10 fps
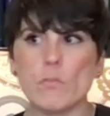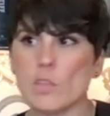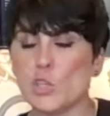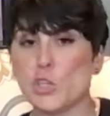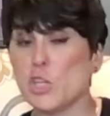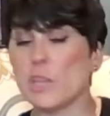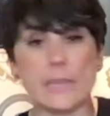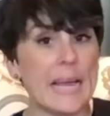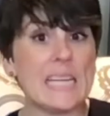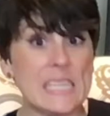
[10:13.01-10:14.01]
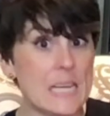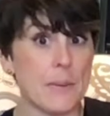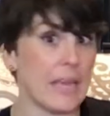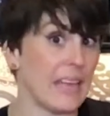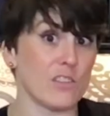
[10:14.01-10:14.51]
she liked him
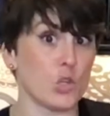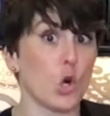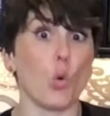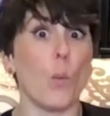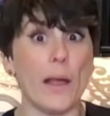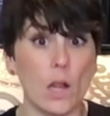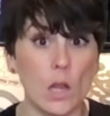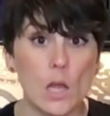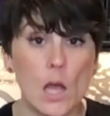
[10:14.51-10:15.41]
against her will,